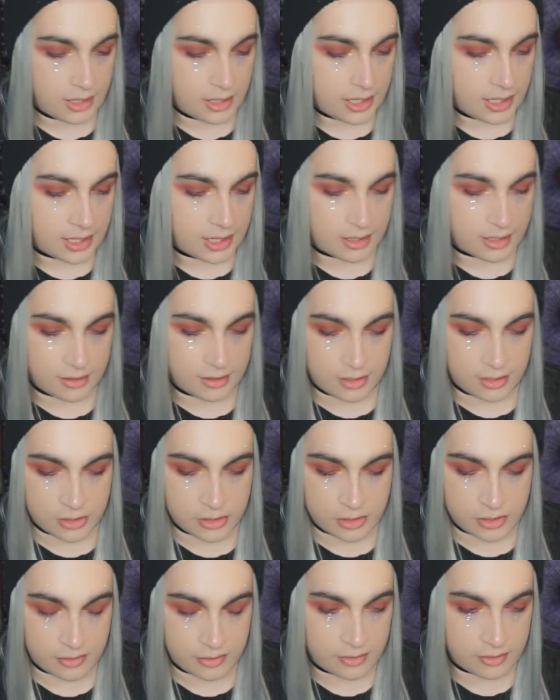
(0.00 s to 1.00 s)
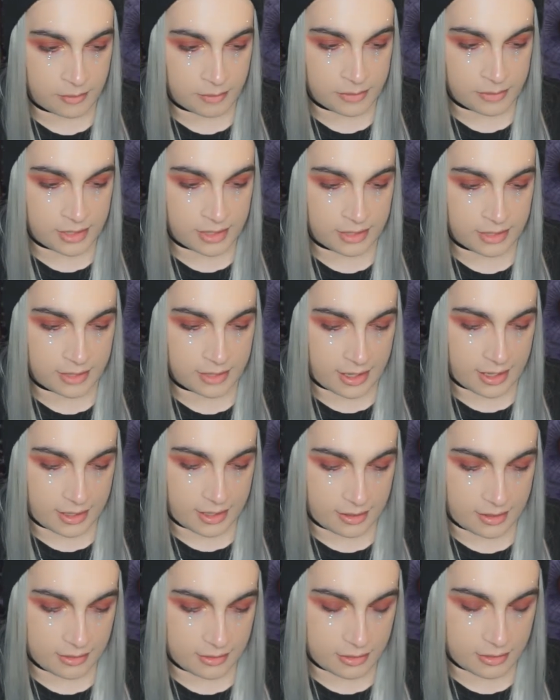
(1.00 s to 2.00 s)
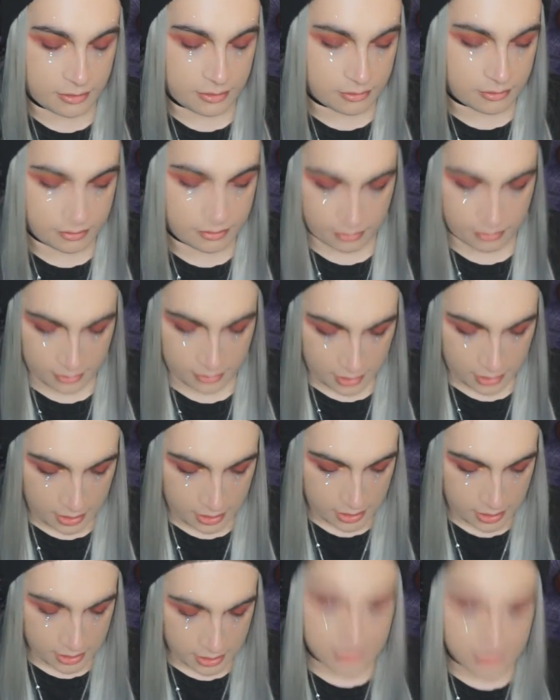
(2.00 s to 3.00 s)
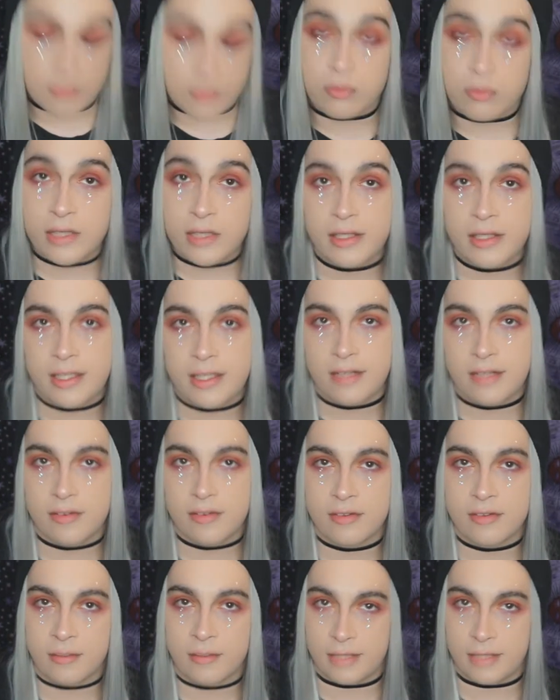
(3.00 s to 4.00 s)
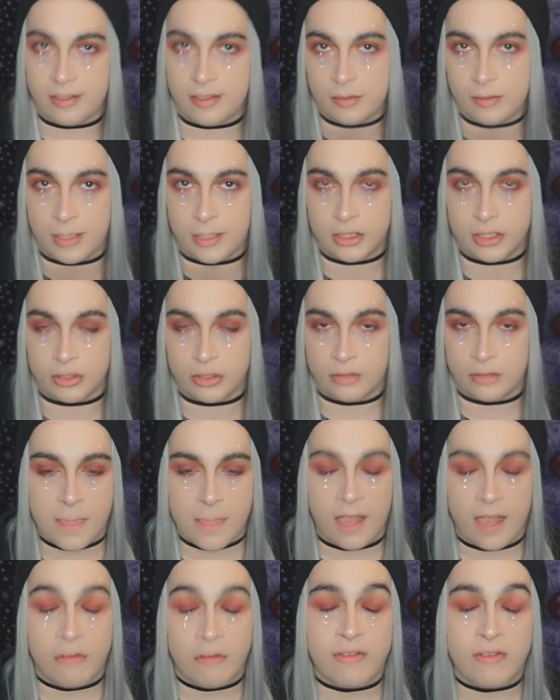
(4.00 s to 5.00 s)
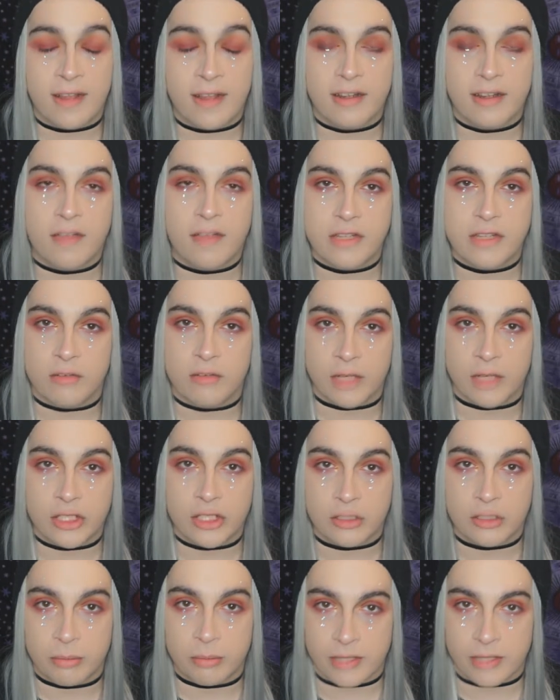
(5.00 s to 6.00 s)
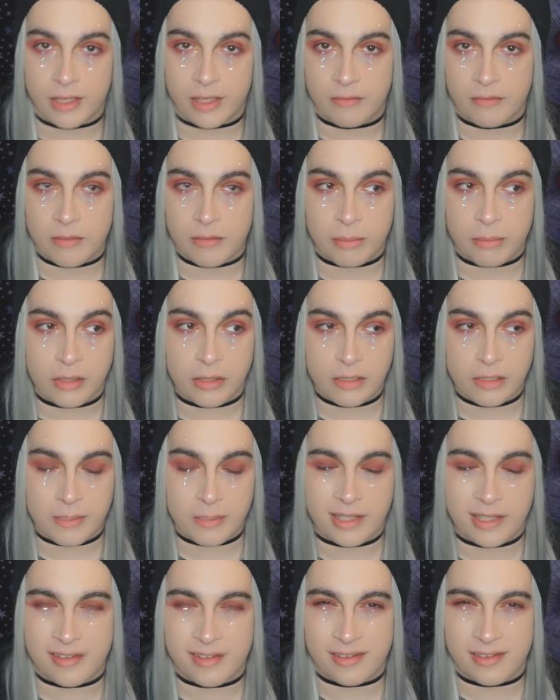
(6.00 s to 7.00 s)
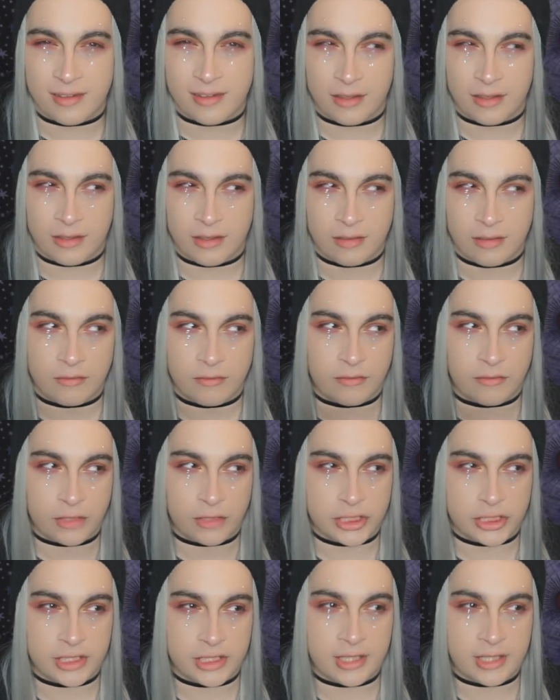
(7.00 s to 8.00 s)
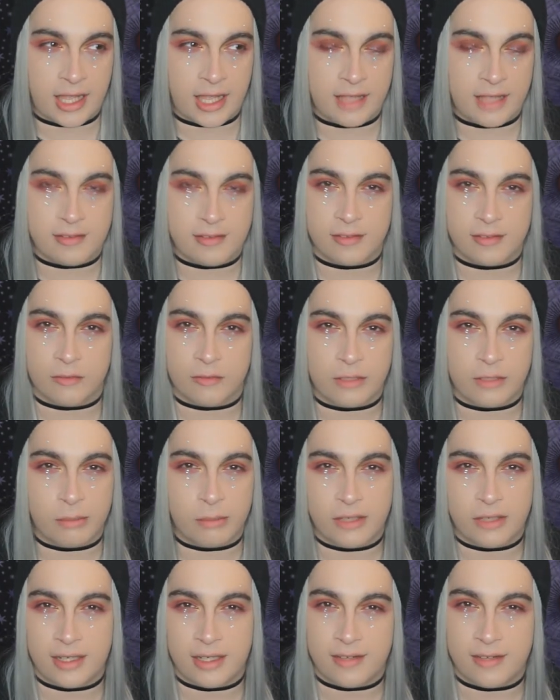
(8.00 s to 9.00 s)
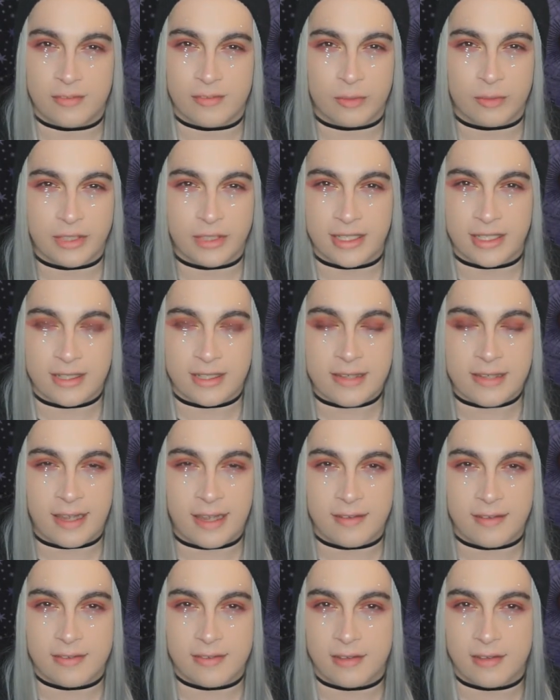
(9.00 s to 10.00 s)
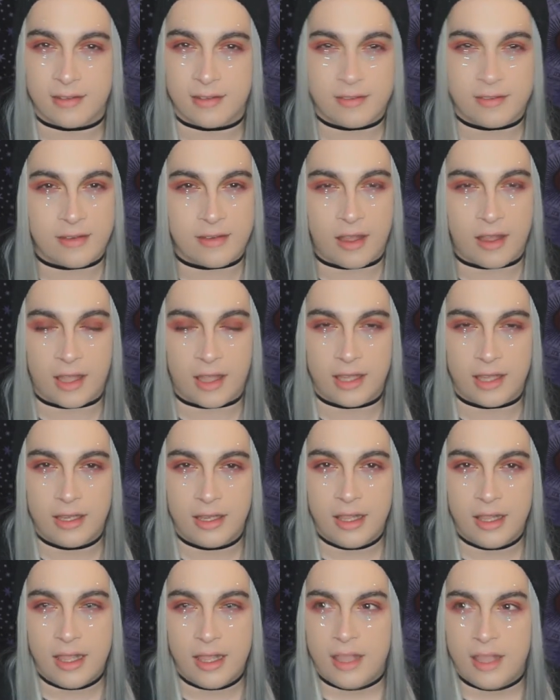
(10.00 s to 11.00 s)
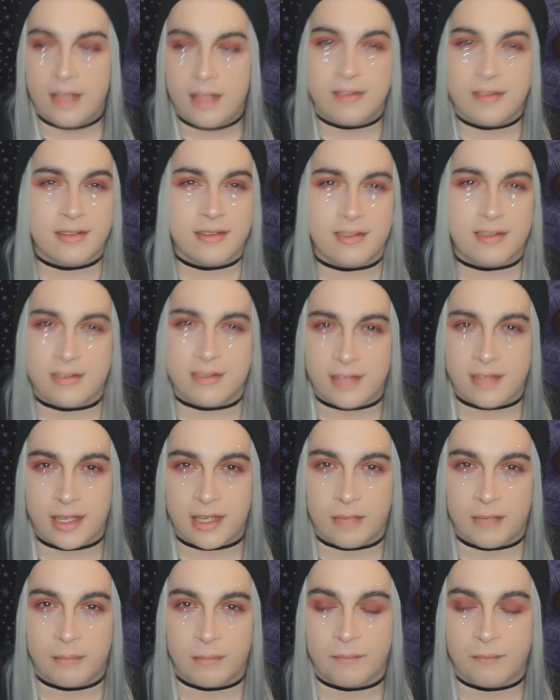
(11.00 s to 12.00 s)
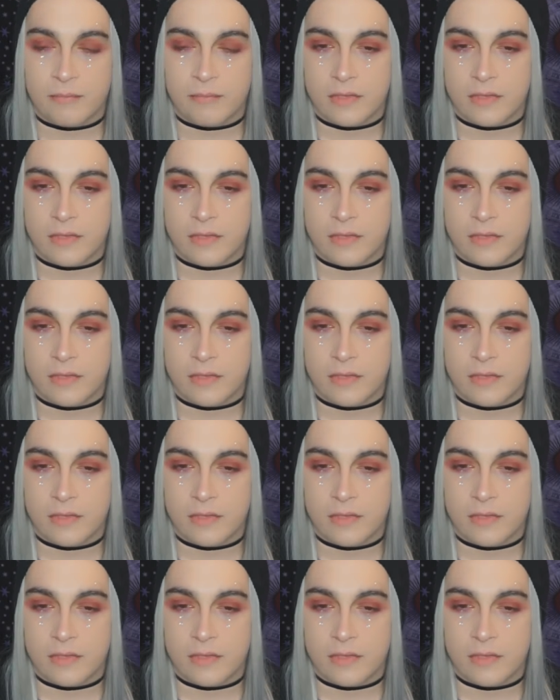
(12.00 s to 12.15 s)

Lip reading: and it's just something that it's really something special. I would rather have the original print of the book because the version that is in the reprint is really condensed, and it's not the same,